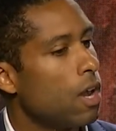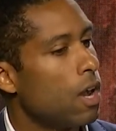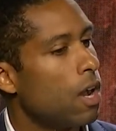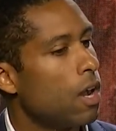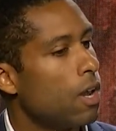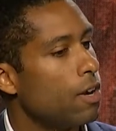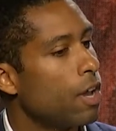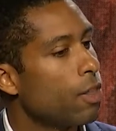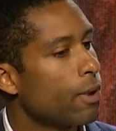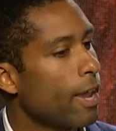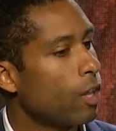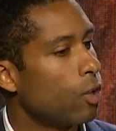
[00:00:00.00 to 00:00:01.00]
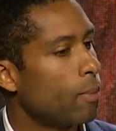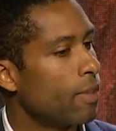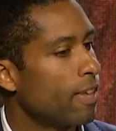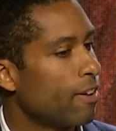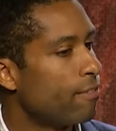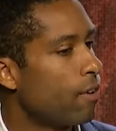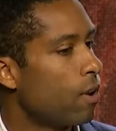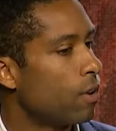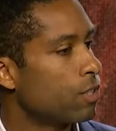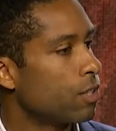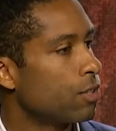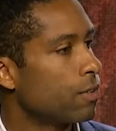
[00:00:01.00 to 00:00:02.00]
Another element that
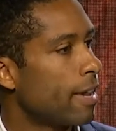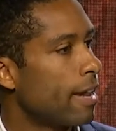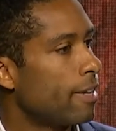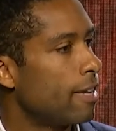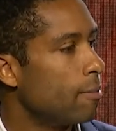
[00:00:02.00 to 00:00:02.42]
falls under that